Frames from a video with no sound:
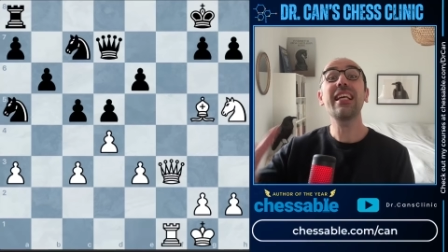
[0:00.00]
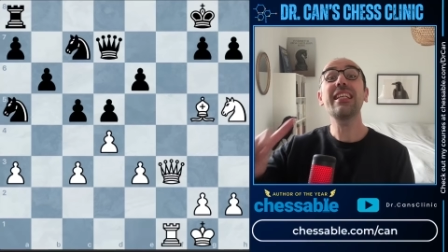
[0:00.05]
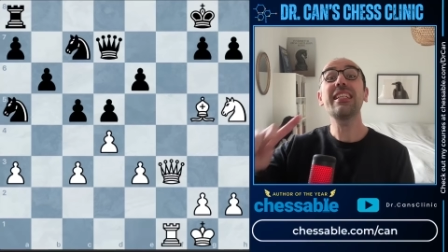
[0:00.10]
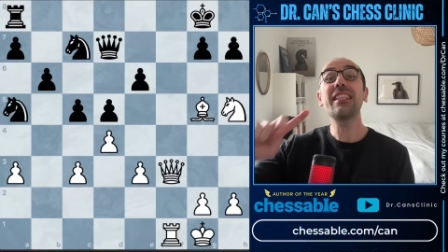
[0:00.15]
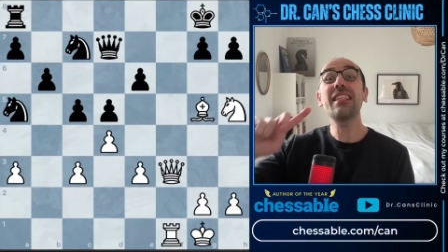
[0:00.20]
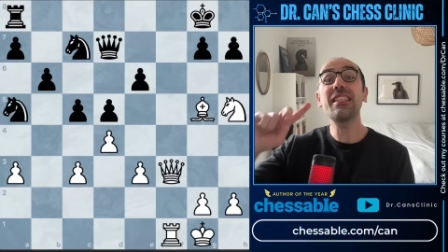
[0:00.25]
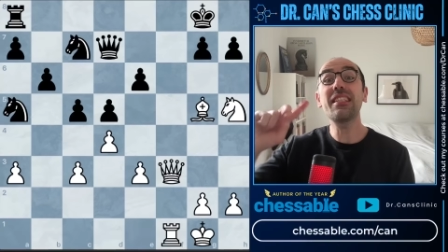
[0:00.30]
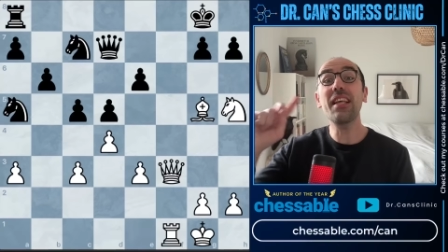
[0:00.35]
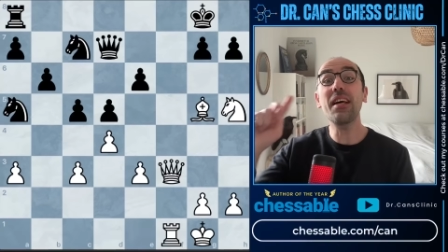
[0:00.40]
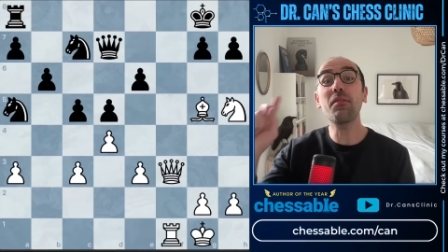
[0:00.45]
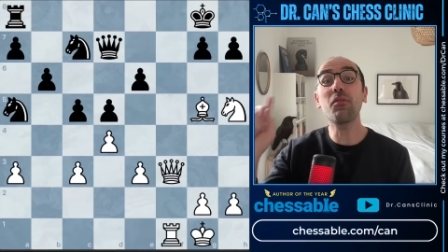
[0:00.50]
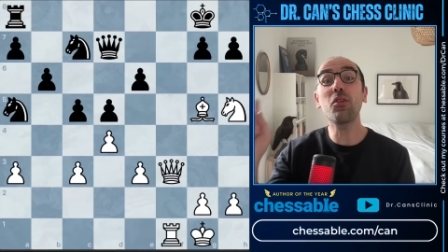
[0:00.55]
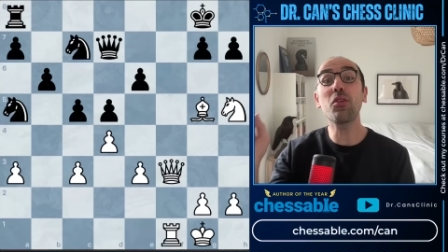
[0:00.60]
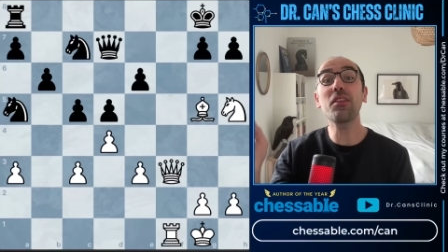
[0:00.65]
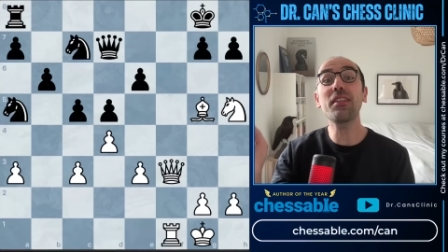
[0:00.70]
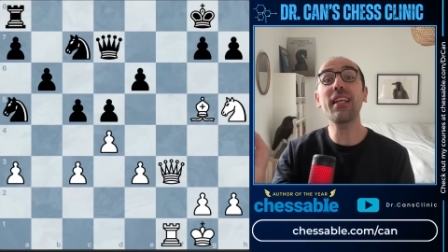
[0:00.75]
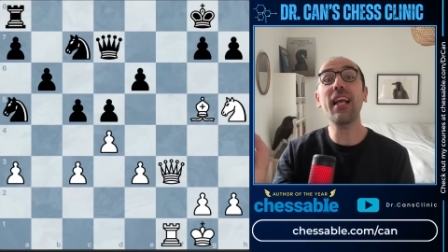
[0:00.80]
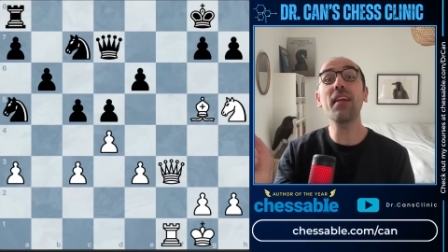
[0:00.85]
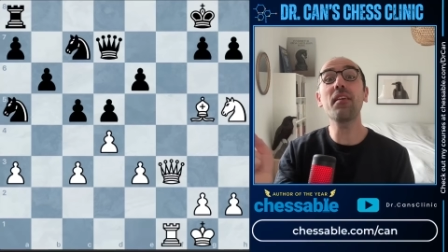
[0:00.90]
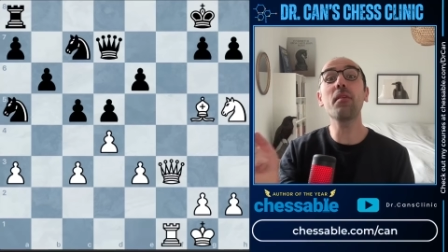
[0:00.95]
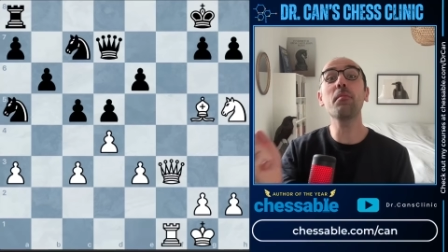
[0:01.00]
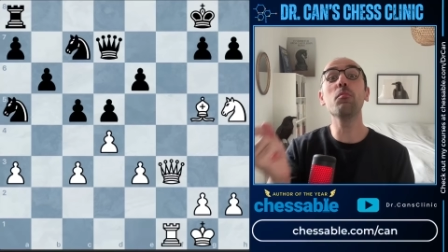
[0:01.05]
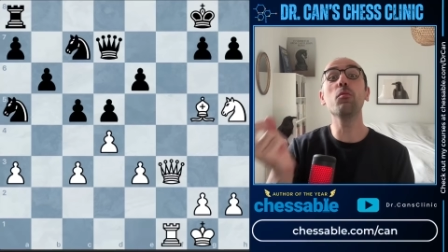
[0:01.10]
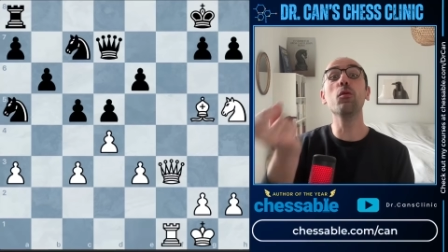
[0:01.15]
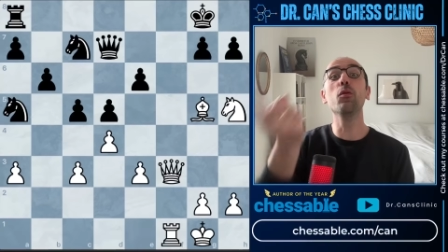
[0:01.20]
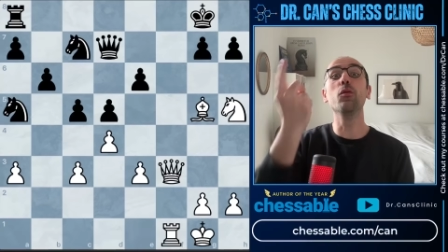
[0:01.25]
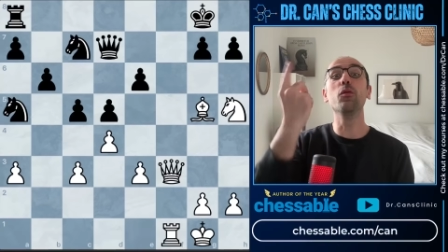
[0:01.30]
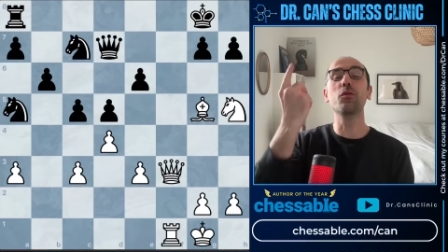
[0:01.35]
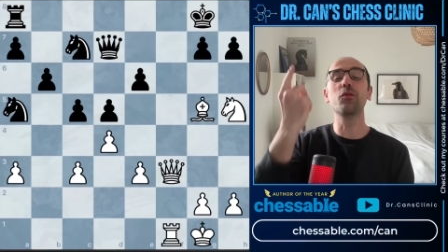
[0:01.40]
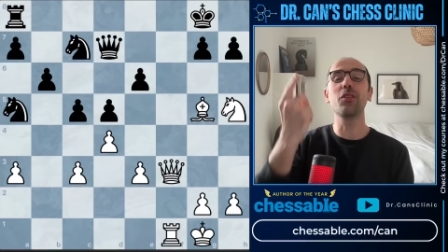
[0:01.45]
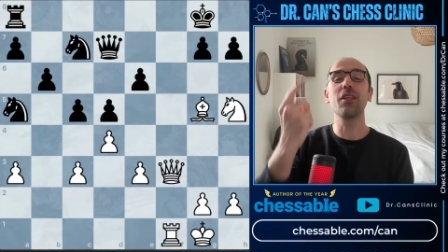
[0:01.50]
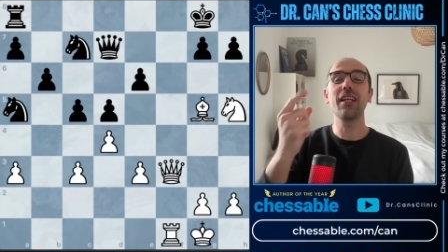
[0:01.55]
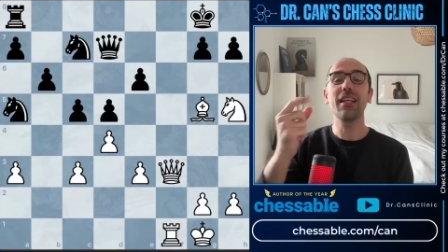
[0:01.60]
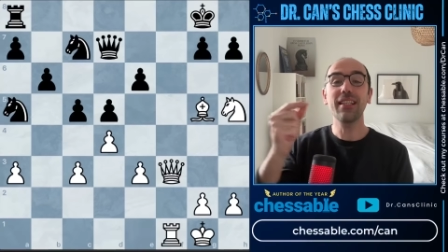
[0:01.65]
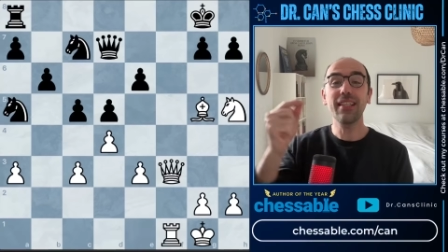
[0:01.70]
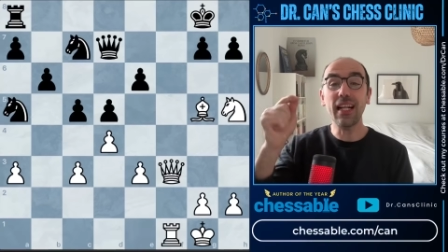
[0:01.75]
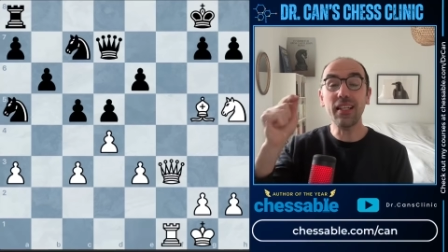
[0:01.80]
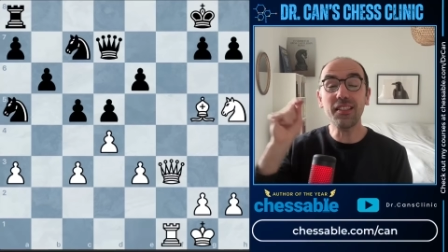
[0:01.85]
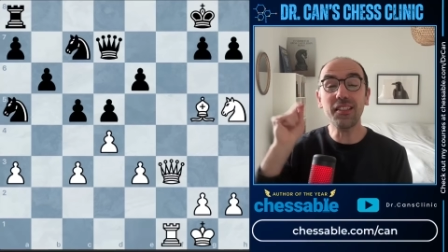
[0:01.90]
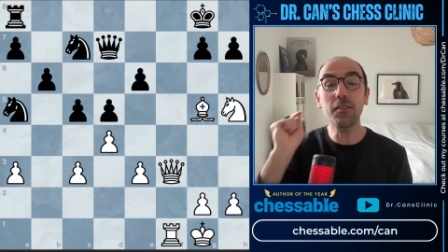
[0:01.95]
several candidate moves
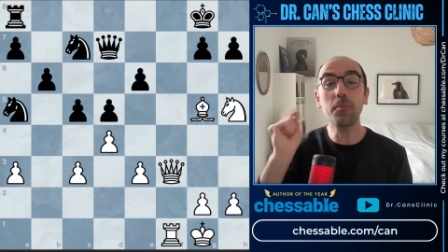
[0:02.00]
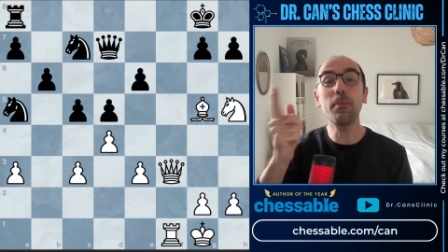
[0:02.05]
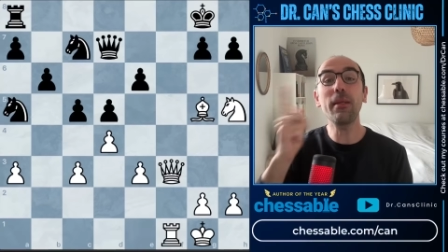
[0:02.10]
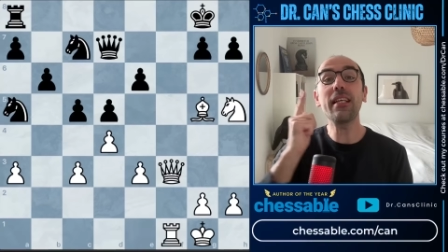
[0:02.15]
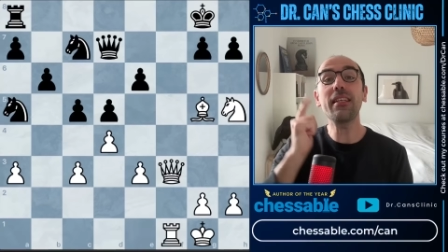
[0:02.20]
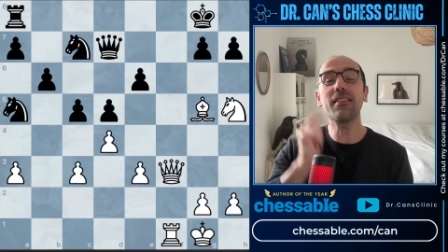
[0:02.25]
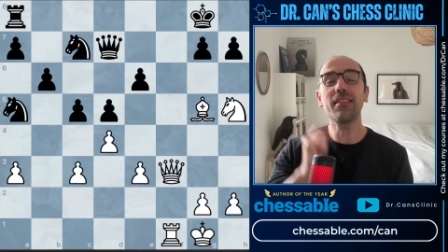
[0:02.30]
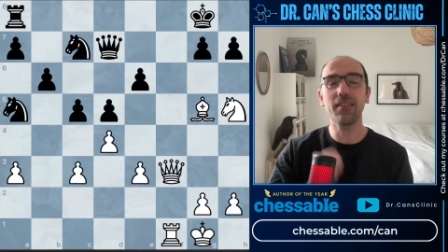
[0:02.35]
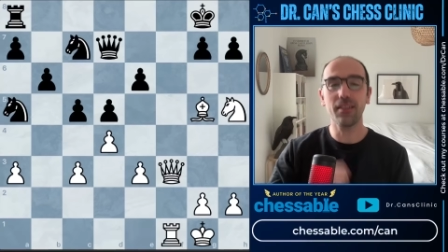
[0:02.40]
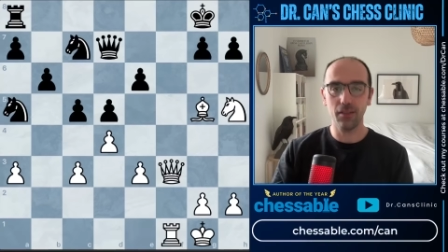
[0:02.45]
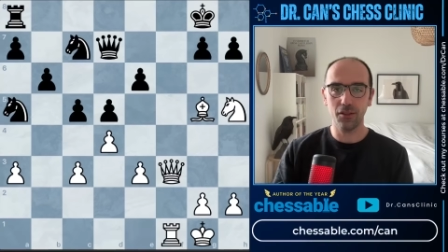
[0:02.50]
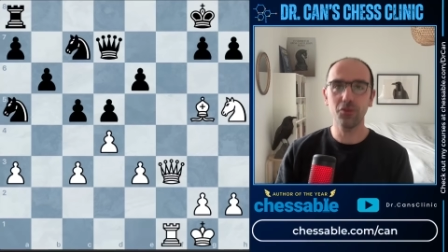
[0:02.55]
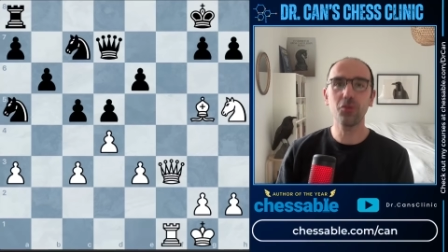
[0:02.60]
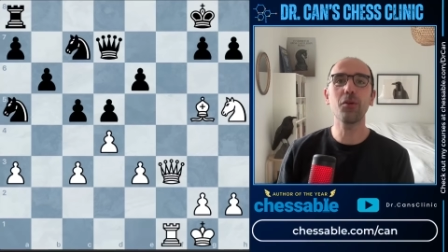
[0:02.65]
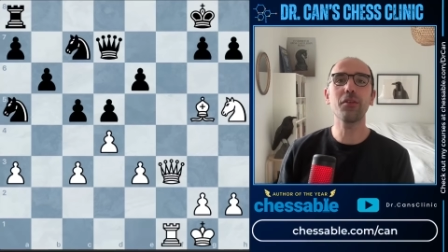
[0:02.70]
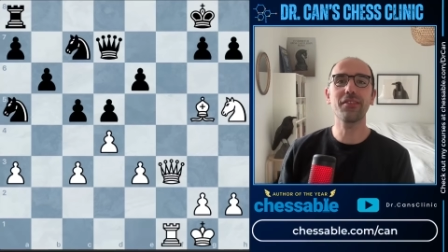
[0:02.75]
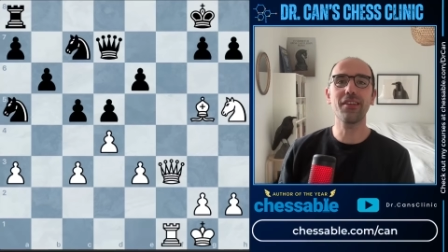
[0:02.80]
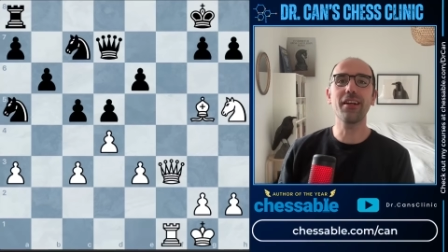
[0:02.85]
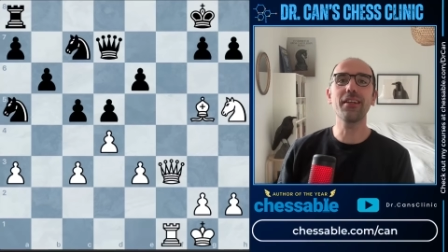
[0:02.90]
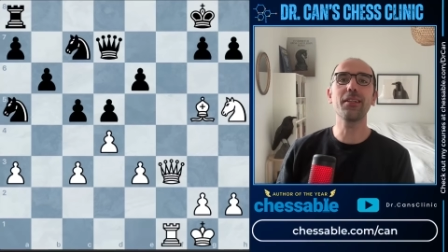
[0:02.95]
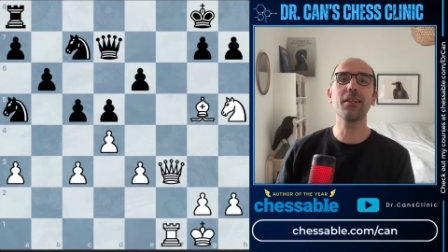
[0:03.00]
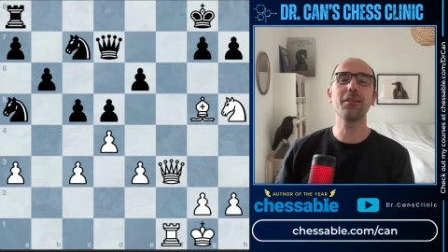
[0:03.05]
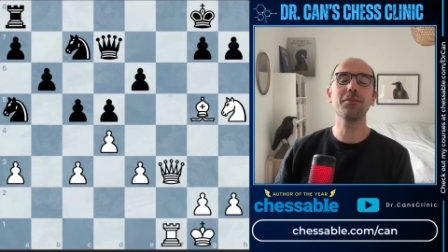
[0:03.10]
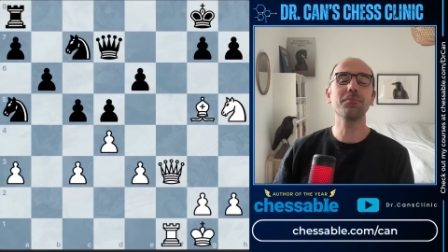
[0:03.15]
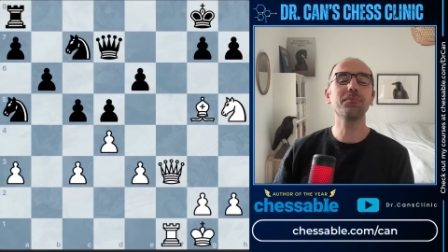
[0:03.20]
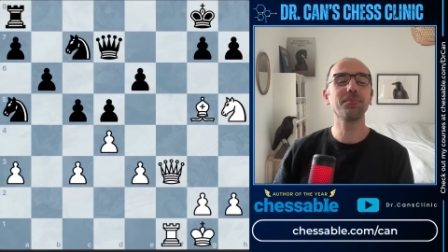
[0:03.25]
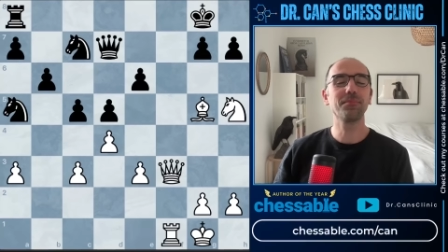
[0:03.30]
that speaks to this idea.